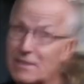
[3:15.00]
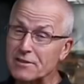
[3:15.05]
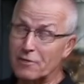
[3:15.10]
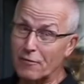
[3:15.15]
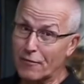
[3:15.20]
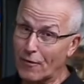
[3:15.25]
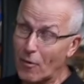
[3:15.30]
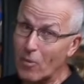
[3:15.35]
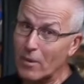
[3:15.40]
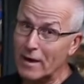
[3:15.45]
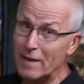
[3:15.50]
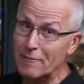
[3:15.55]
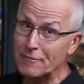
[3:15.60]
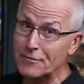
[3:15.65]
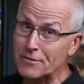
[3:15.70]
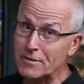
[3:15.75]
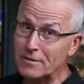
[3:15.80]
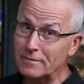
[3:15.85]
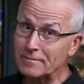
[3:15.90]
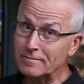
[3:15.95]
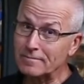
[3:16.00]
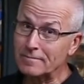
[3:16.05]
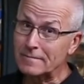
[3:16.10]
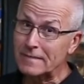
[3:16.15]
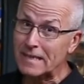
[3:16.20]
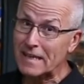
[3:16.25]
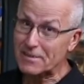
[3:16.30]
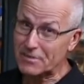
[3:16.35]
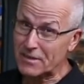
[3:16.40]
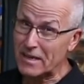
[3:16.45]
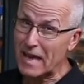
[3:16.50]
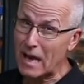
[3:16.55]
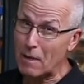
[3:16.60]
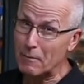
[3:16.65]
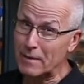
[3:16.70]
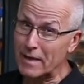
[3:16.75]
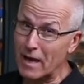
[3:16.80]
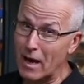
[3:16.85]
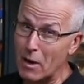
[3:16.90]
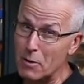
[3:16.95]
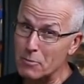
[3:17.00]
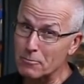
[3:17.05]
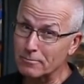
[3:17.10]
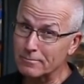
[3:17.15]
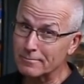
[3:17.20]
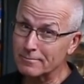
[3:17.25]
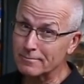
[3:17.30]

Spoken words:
It's a forklift. Let's see how we go.